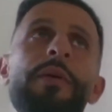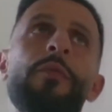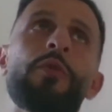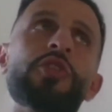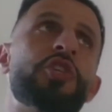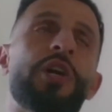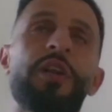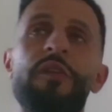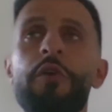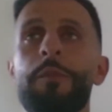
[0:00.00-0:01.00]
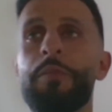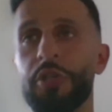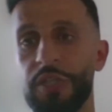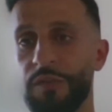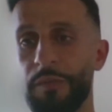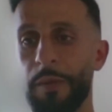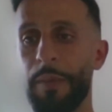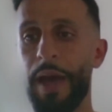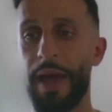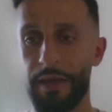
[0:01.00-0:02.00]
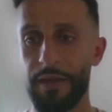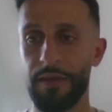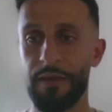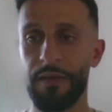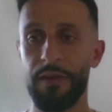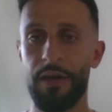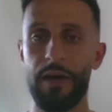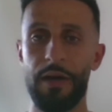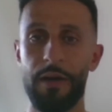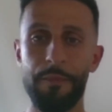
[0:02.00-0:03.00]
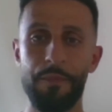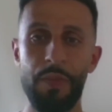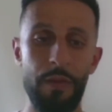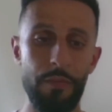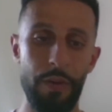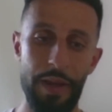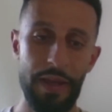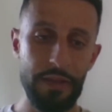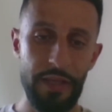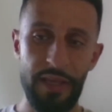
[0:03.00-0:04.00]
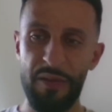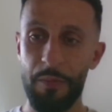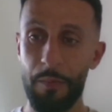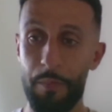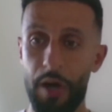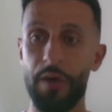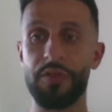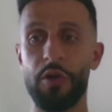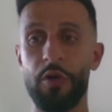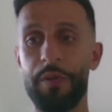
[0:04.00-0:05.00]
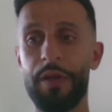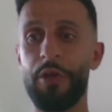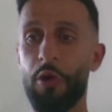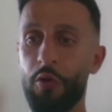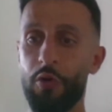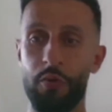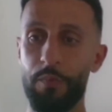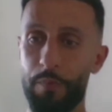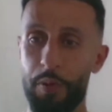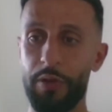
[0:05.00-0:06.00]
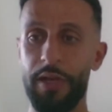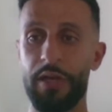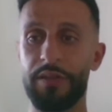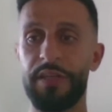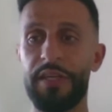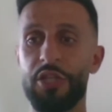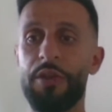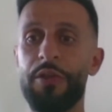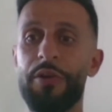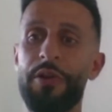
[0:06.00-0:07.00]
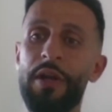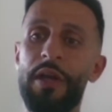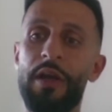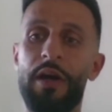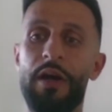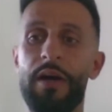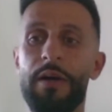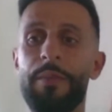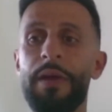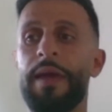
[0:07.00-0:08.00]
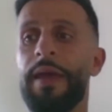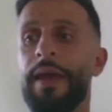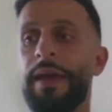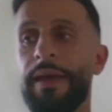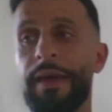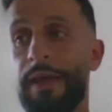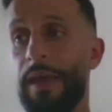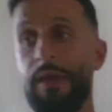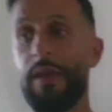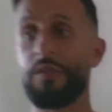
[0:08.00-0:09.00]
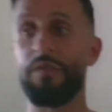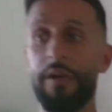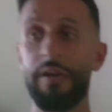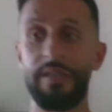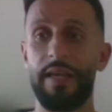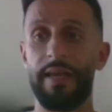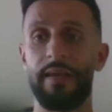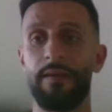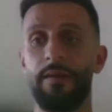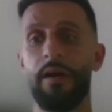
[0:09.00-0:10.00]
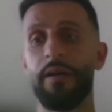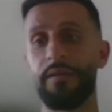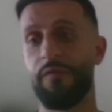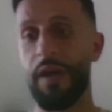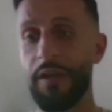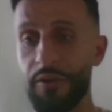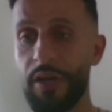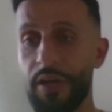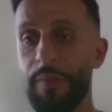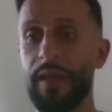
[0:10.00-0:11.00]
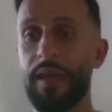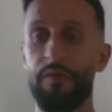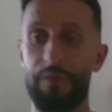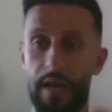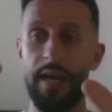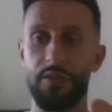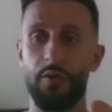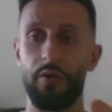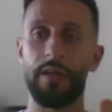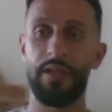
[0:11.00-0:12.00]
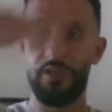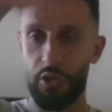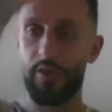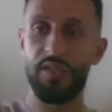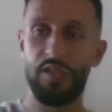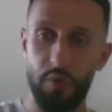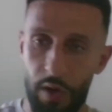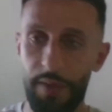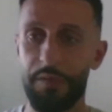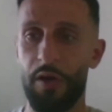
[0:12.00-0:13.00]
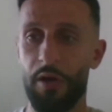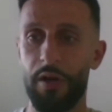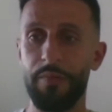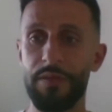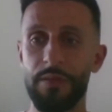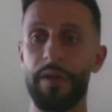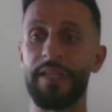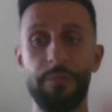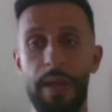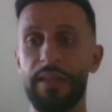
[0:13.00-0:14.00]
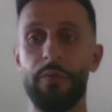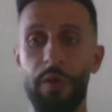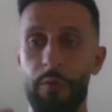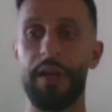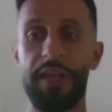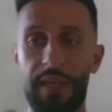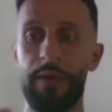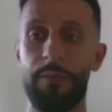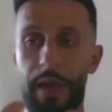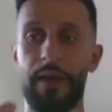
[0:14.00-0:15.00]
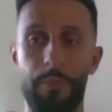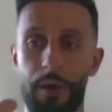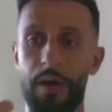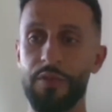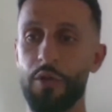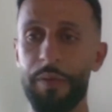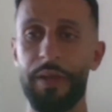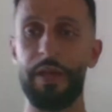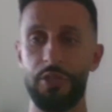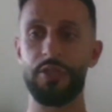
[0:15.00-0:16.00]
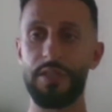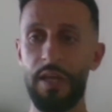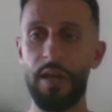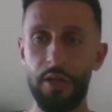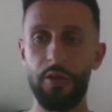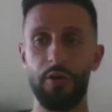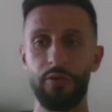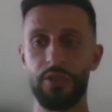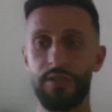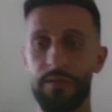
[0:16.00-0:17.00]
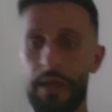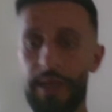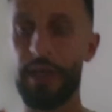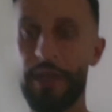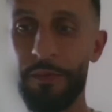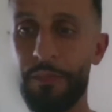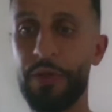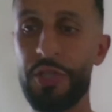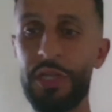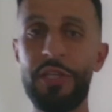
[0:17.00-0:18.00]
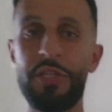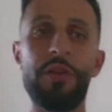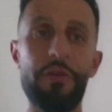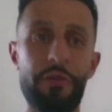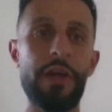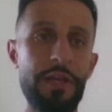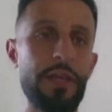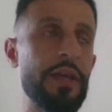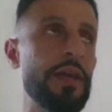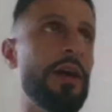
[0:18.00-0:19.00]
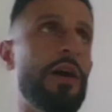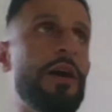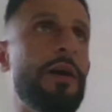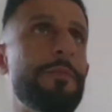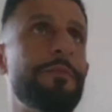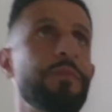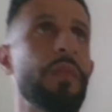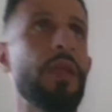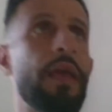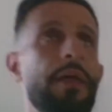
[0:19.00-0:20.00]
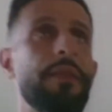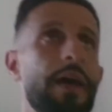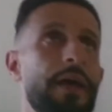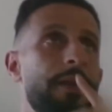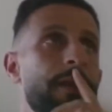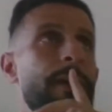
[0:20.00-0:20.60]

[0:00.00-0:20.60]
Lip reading: We're just trying to avoid pushes from the back, um, but mainly palms open, no pulling onto each other. um, as far as like a defender coming in, if the guy's going like this, you can swipe the arms, but it's mainly we want to keep palms open and just just like kind of pushing each other, right? Um, and then